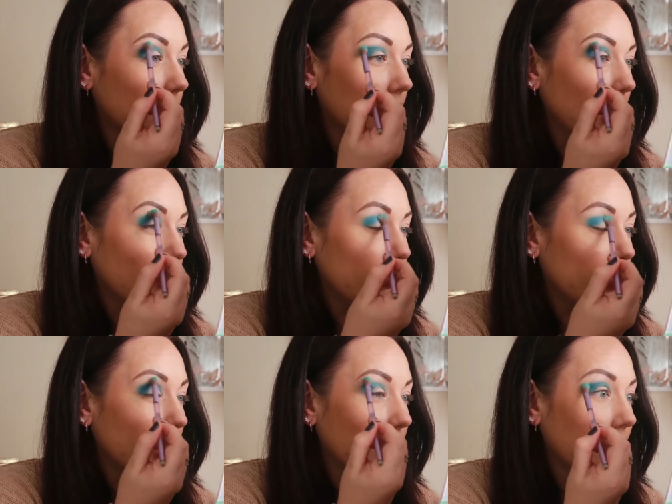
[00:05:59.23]

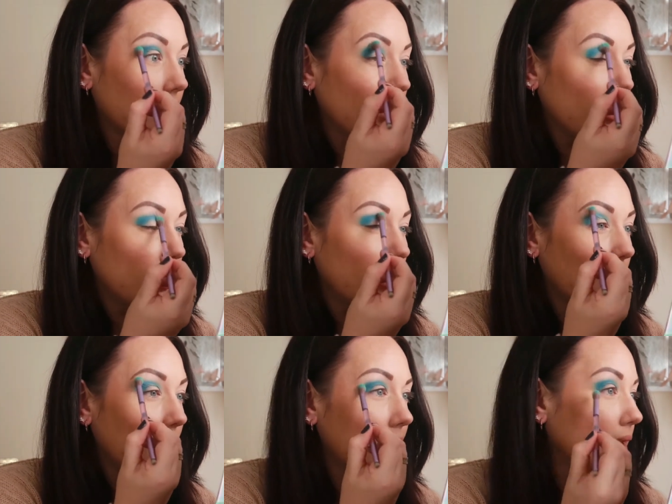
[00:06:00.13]
Lovely.
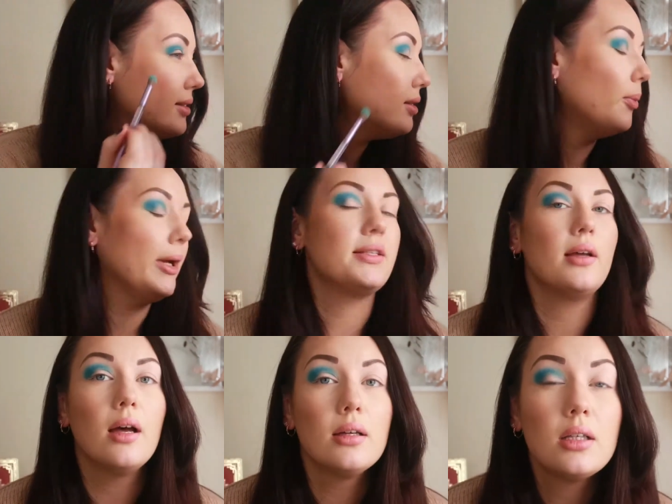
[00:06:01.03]
Okay, that's a lot better.